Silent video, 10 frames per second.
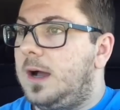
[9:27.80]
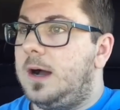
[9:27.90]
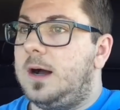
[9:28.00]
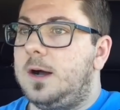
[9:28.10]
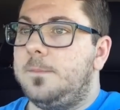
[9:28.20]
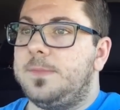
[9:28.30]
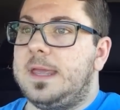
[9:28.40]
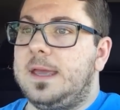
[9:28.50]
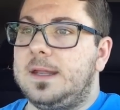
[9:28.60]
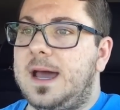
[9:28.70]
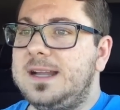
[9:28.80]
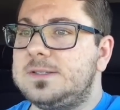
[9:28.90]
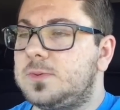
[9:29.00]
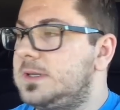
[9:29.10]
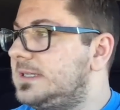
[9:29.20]
And I
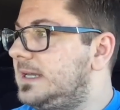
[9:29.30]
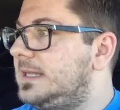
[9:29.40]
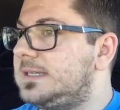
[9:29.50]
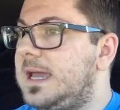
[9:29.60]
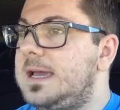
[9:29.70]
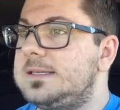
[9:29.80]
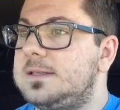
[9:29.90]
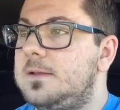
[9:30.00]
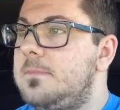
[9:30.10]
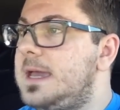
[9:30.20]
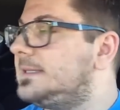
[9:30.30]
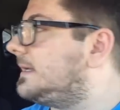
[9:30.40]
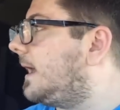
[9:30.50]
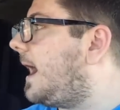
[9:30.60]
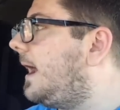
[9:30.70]
just want to say this guy is an
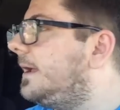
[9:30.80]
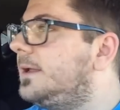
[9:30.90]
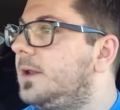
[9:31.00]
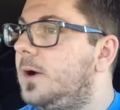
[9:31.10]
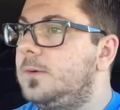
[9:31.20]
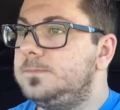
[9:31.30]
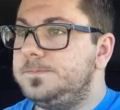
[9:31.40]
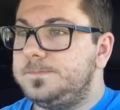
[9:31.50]
amazing guy, you know.